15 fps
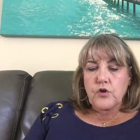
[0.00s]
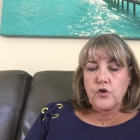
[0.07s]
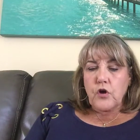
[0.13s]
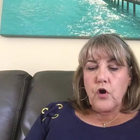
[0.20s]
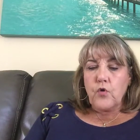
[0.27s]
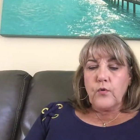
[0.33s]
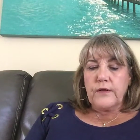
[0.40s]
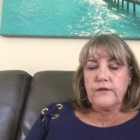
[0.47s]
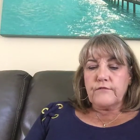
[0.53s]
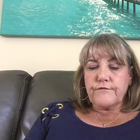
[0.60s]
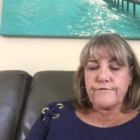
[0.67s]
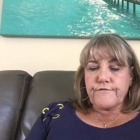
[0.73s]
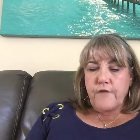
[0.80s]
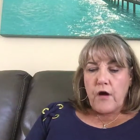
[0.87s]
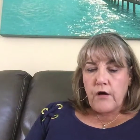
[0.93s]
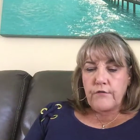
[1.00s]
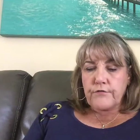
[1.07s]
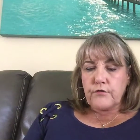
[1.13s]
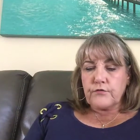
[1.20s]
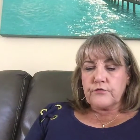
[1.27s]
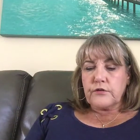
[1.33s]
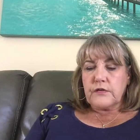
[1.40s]
Go in
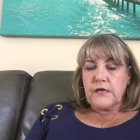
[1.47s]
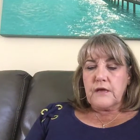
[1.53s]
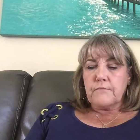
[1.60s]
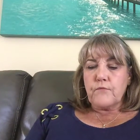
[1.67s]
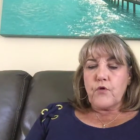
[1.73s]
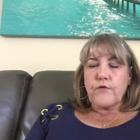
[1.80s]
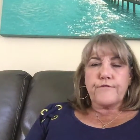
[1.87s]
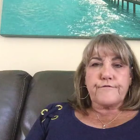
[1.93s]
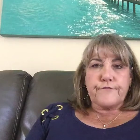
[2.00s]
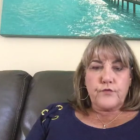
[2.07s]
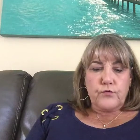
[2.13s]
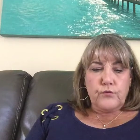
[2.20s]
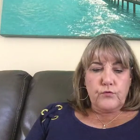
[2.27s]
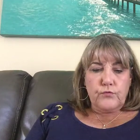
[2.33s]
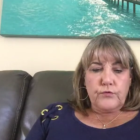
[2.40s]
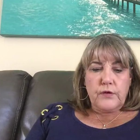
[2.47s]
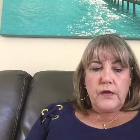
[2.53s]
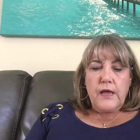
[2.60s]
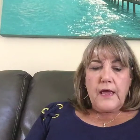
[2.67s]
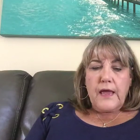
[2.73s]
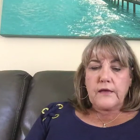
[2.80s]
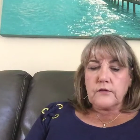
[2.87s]
farther to get more food
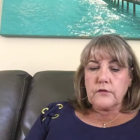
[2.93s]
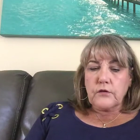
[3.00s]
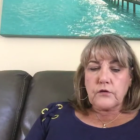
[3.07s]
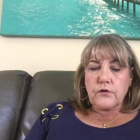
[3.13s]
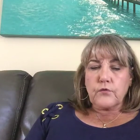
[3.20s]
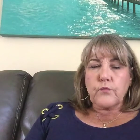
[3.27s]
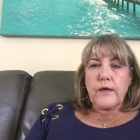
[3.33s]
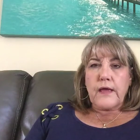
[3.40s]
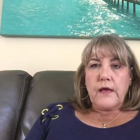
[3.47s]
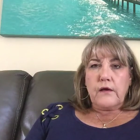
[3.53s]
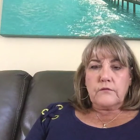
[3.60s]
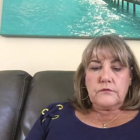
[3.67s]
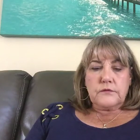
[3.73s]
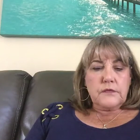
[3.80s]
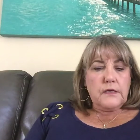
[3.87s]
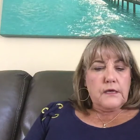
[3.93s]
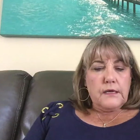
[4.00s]
and look around.